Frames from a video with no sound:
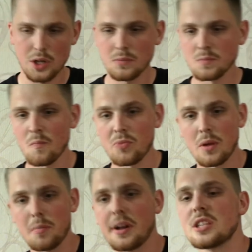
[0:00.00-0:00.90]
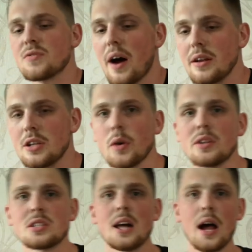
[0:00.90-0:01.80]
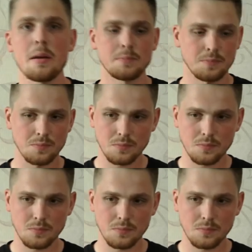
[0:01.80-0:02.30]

it, but it's fine, you know, it's not